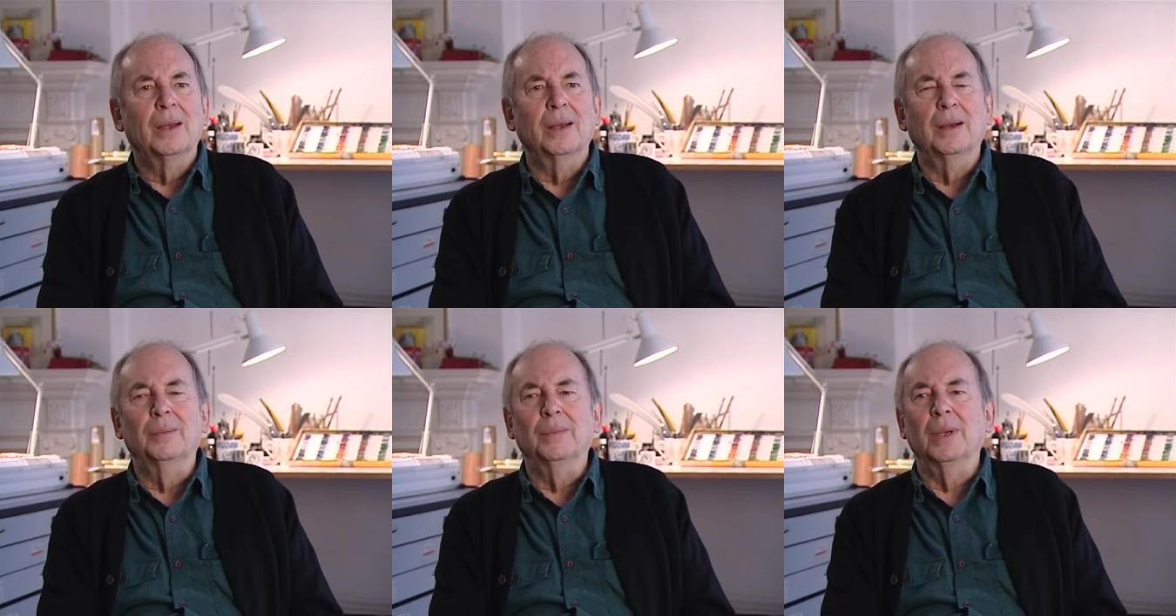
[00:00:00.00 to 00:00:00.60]

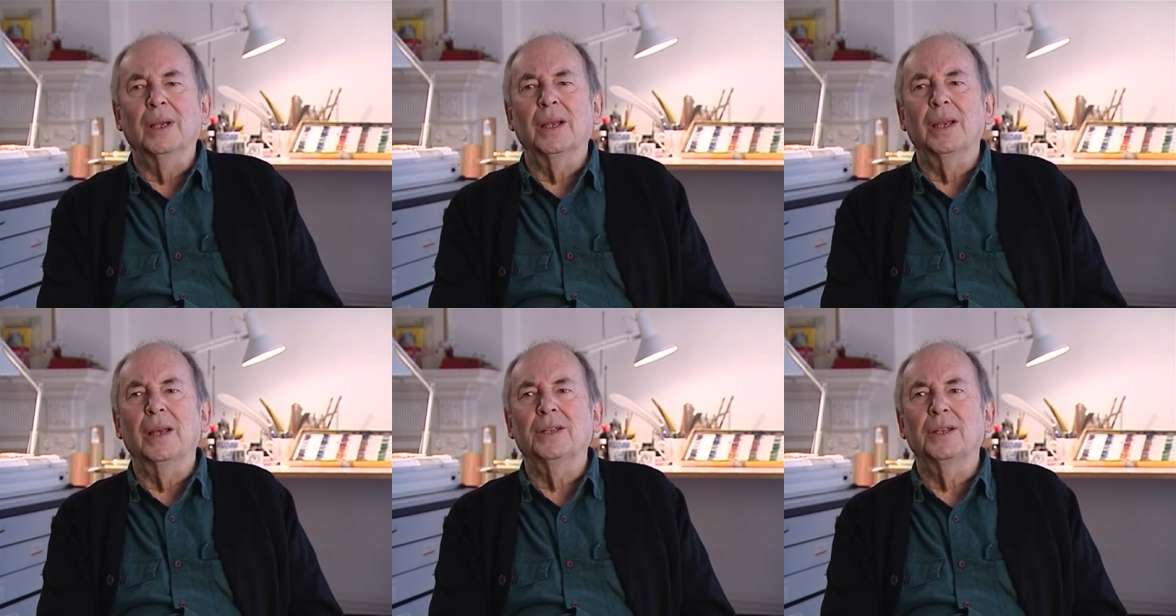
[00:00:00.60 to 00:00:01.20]
Um,
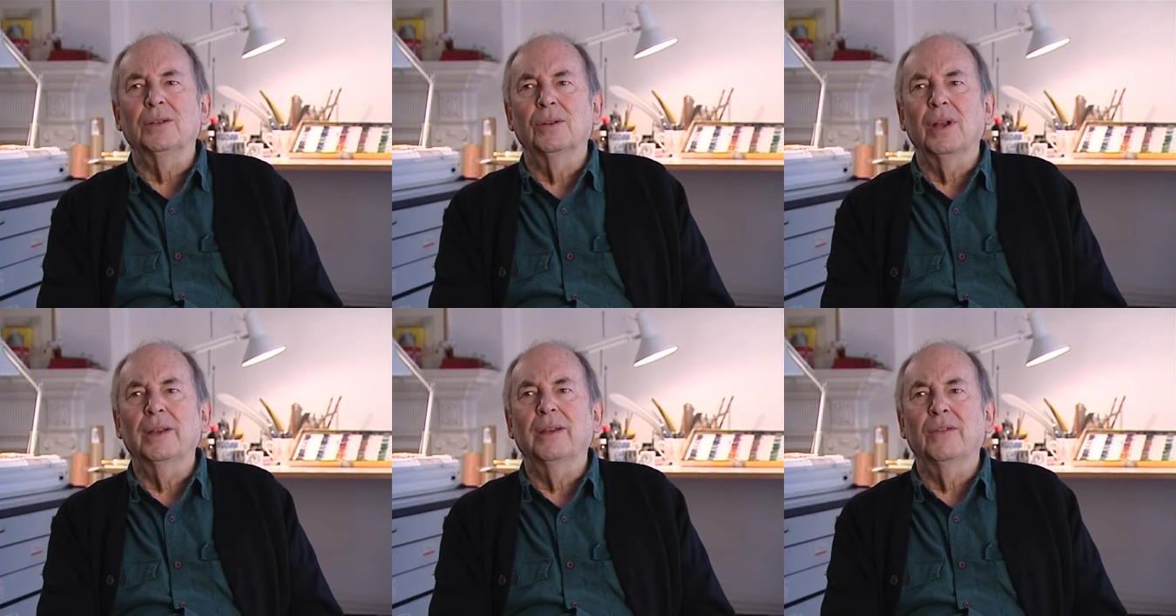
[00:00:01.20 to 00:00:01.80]
and I said, Could
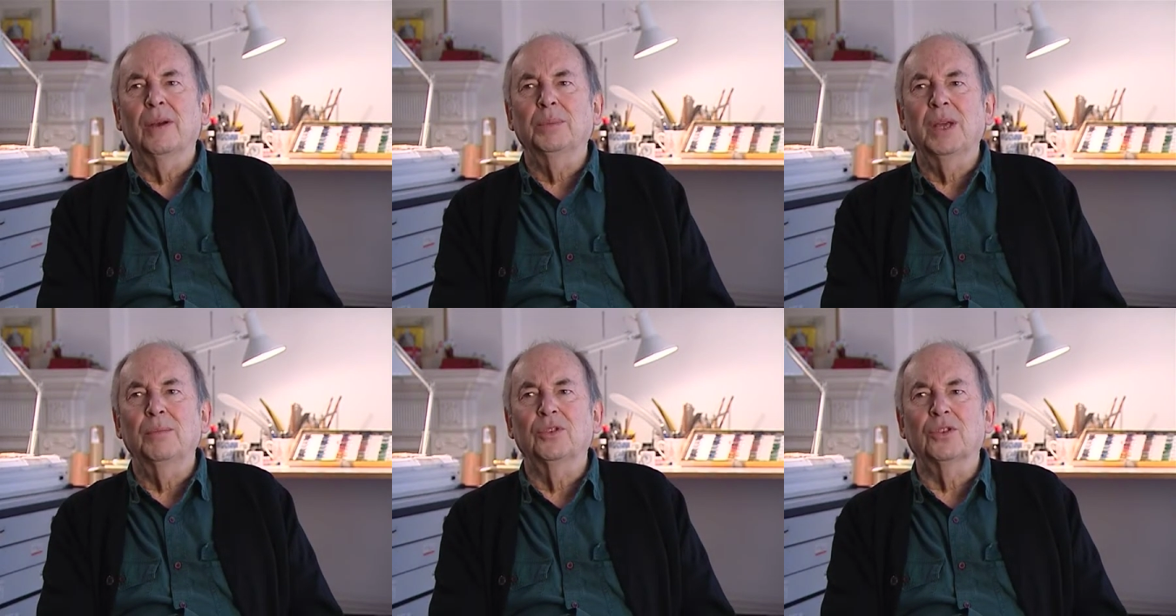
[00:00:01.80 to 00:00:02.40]
I give up
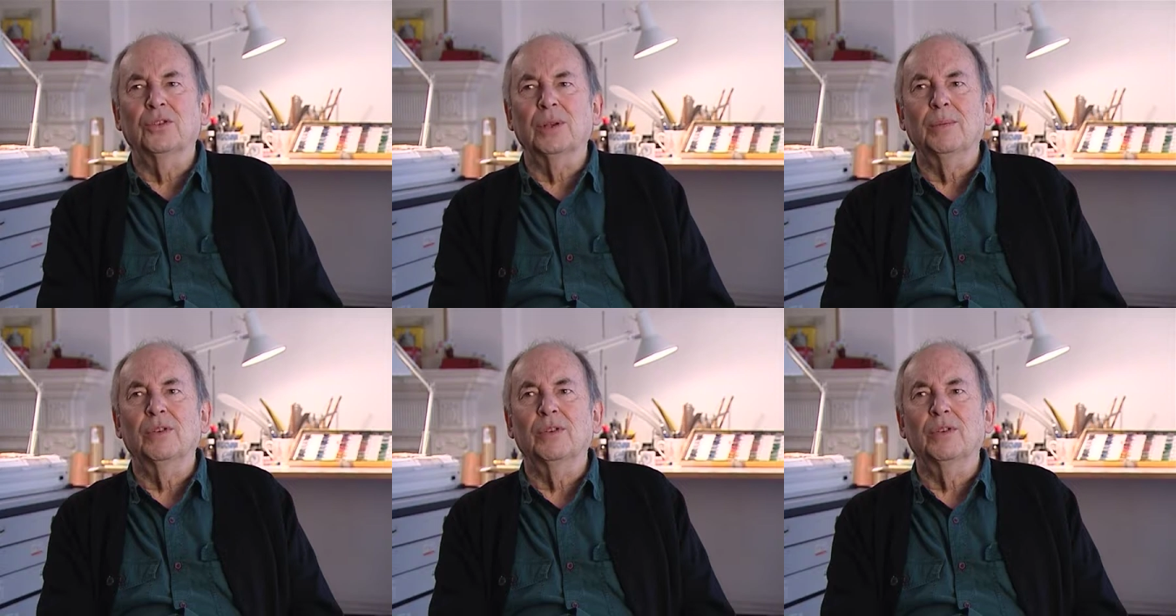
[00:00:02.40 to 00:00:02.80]
chemistry?